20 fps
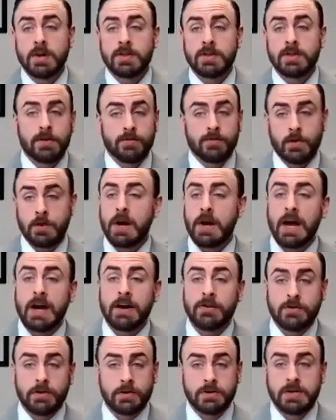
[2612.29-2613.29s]
thing for you to
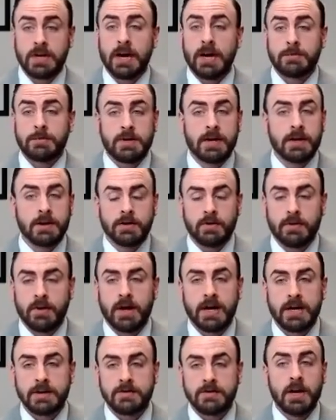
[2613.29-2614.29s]
ask your top 10
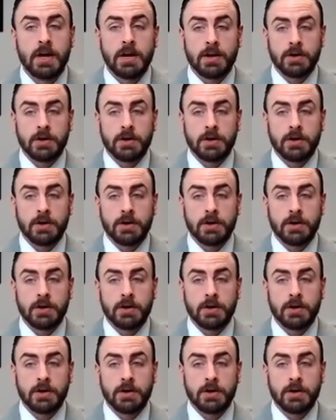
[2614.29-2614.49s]
clients.